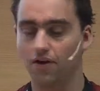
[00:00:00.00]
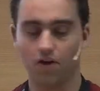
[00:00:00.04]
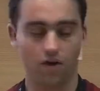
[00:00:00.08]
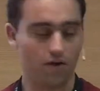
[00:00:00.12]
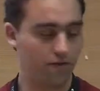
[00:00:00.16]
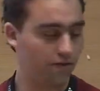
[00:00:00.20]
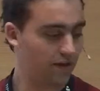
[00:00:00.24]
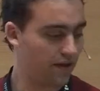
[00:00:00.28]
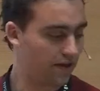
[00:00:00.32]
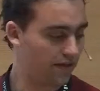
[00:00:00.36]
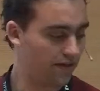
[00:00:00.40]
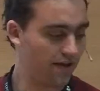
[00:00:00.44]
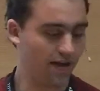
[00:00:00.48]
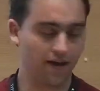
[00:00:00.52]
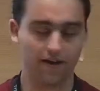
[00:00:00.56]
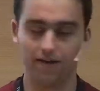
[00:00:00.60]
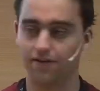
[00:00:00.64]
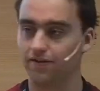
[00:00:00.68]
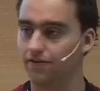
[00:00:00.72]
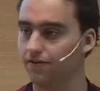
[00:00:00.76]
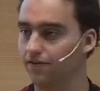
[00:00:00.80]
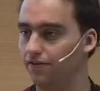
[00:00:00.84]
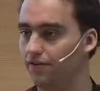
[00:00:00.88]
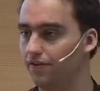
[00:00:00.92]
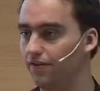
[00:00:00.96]
On the other
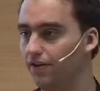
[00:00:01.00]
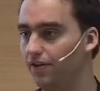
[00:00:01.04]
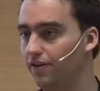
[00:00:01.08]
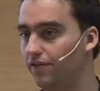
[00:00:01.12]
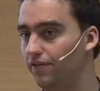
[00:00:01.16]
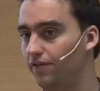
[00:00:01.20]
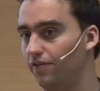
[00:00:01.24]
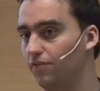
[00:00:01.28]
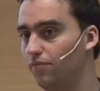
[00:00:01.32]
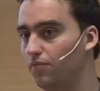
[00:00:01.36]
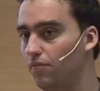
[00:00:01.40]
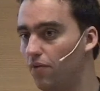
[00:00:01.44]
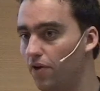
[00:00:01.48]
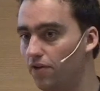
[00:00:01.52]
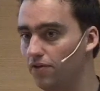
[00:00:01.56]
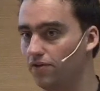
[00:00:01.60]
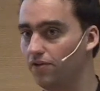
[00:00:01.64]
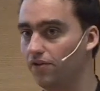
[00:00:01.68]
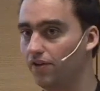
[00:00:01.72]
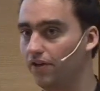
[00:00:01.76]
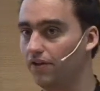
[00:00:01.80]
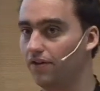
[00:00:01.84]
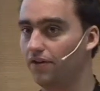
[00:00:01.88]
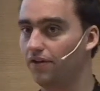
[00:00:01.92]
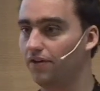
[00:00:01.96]
hand, it's
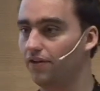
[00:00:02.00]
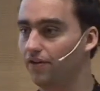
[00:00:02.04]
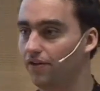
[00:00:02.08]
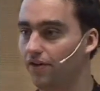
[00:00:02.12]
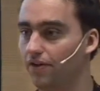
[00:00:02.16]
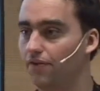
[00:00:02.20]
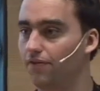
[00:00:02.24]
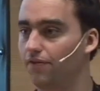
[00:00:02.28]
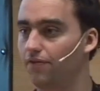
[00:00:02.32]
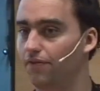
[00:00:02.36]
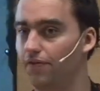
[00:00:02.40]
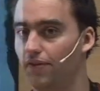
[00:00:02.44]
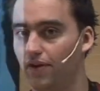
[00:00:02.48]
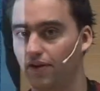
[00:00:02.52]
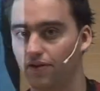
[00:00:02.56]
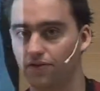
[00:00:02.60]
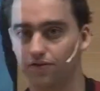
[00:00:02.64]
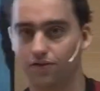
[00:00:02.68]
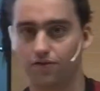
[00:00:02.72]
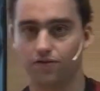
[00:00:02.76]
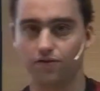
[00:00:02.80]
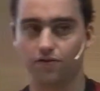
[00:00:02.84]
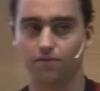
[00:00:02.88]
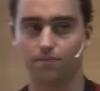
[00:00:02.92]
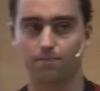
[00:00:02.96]
modular enough that
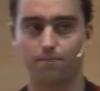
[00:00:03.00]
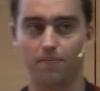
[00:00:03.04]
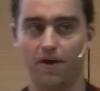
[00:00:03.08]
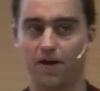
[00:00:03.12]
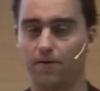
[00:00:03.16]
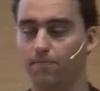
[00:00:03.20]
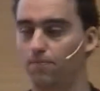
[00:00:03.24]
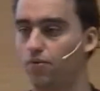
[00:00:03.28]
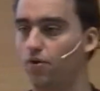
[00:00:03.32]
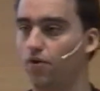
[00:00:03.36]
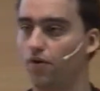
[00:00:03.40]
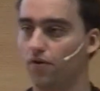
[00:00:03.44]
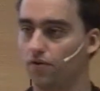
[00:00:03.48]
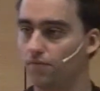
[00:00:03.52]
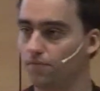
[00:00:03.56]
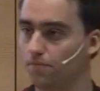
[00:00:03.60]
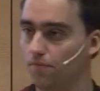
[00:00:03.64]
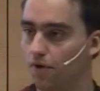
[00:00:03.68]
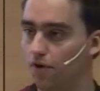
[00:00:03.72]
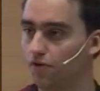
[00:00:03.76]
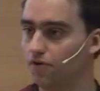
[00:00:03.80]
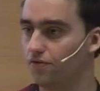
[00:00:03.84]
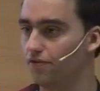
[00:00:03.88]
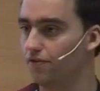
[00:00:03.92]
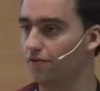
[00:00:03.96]
you could backport
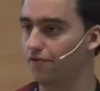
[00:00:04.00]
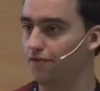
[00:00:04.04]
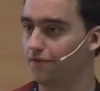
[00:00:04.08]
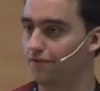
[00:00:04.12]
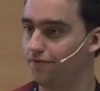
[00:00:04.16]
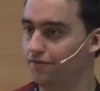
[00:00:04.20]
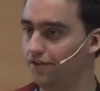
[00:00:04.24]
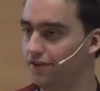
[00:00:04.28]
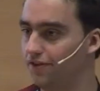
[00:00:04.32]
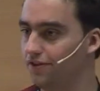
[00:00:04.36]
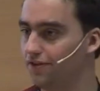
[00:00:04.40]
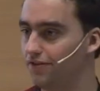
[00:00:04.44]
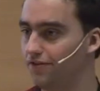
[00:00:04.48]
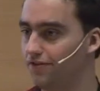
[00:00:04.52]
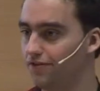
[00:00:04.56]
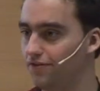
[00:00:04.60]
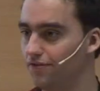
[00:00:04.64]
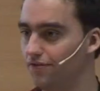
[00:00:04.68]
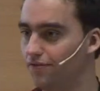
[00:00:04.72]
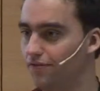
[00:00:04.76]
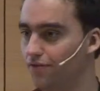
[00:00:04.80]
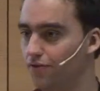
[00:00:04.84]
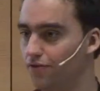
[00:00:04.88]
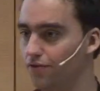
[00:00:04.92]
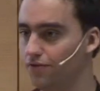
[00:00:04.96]
most of the features
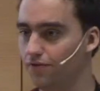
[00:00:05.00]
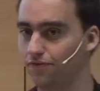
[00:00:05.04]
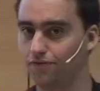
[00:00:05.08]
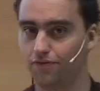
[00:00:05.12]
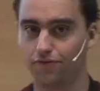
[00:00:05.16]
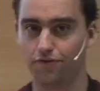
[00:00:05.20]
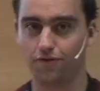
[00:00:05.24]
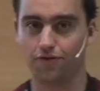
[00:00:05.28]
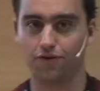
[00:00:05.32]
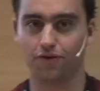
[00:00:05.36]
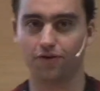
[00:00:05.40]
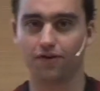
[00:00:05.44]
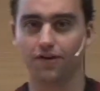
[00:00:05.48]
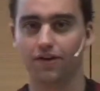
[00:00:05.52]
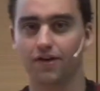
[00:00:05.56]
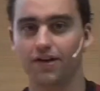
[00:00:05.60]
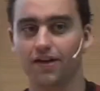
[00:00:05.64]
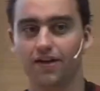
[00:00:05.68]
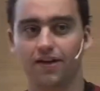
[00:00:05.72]
to version 4,